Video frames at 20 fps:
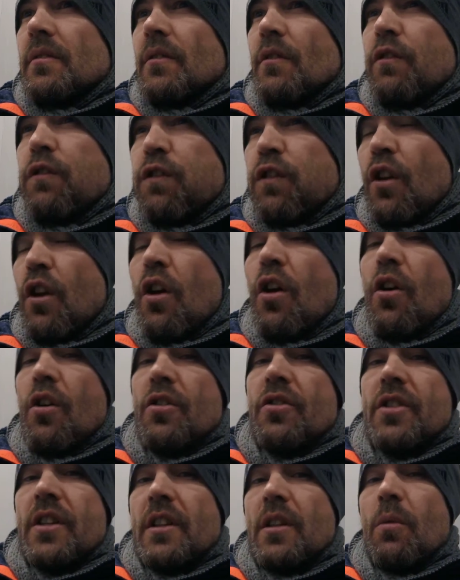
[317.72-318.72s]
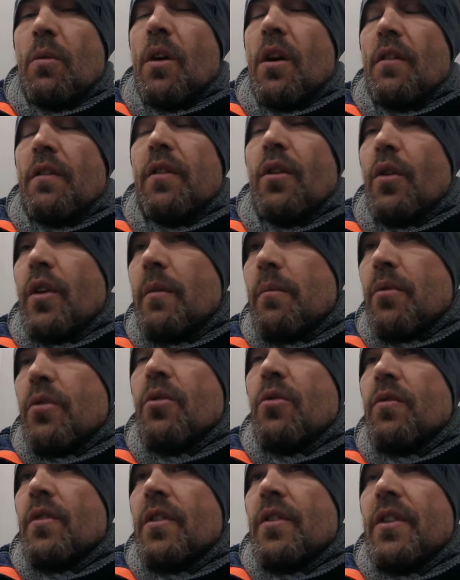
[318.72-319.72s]
flaws in the workflow and
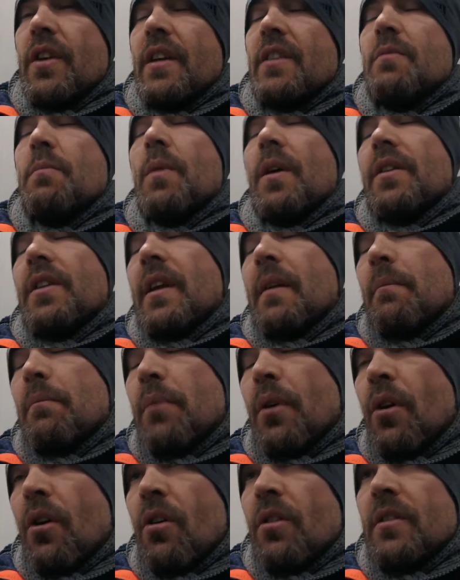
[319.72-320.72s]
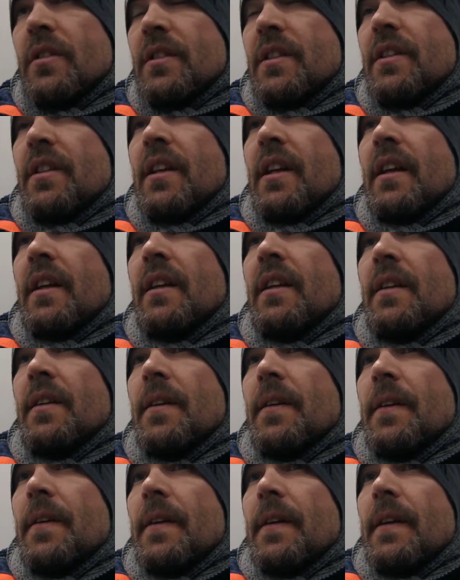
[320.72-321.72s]
improving things. But the important thing,
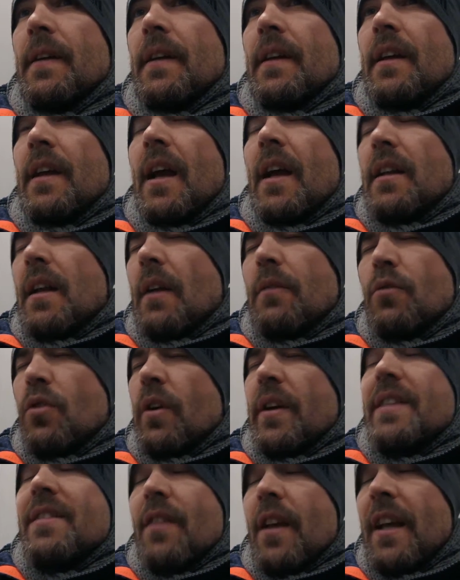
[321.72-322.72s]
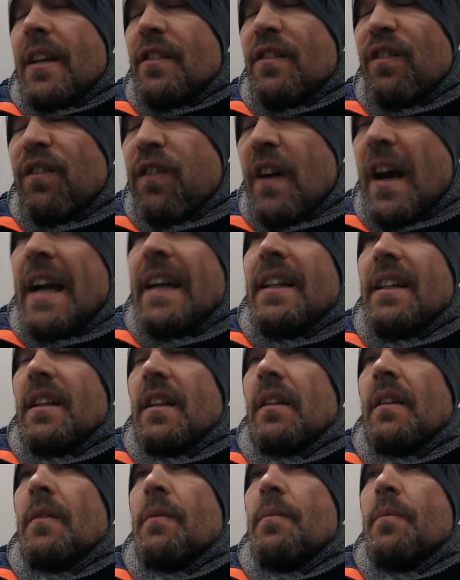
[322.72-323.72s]
and no, it's
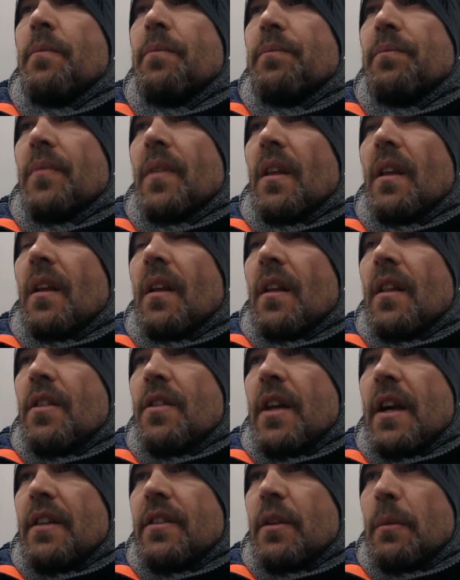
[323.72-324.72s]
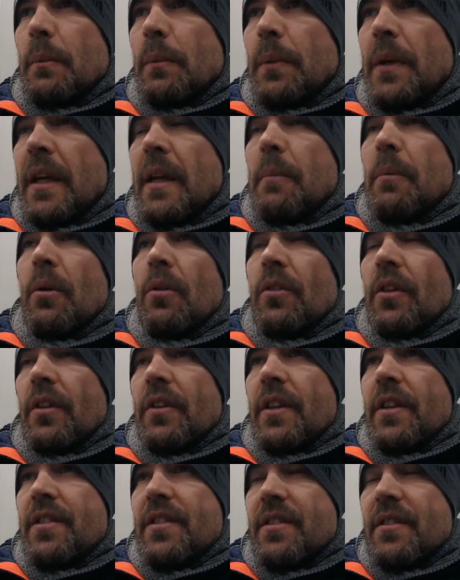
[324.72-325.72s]
vital that the people,
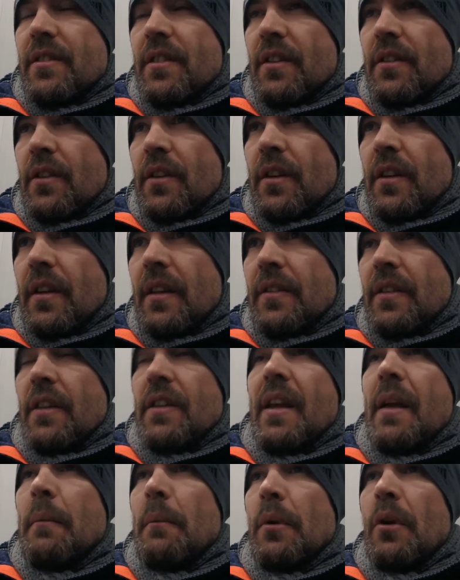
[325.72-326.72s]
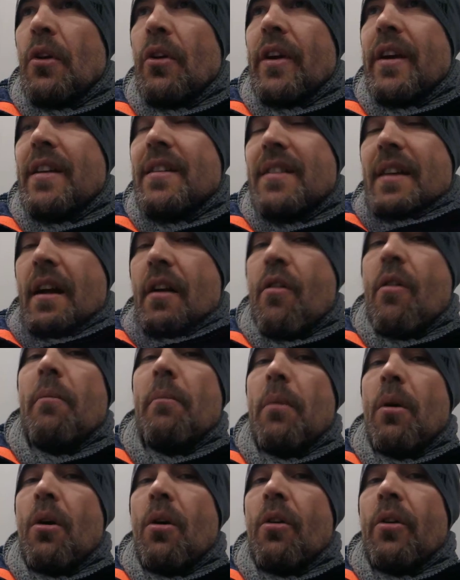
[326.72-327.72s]
that the employees are
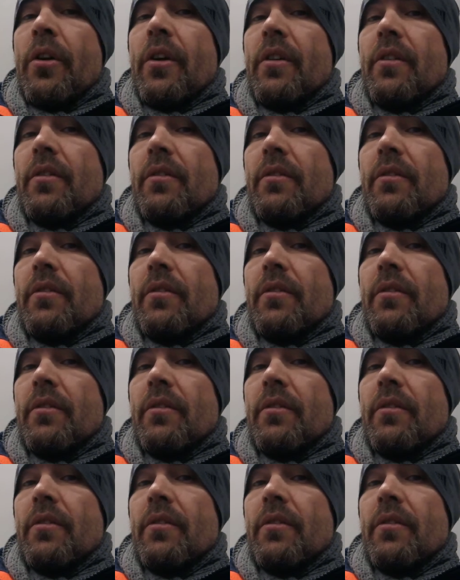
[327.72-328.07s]
on board.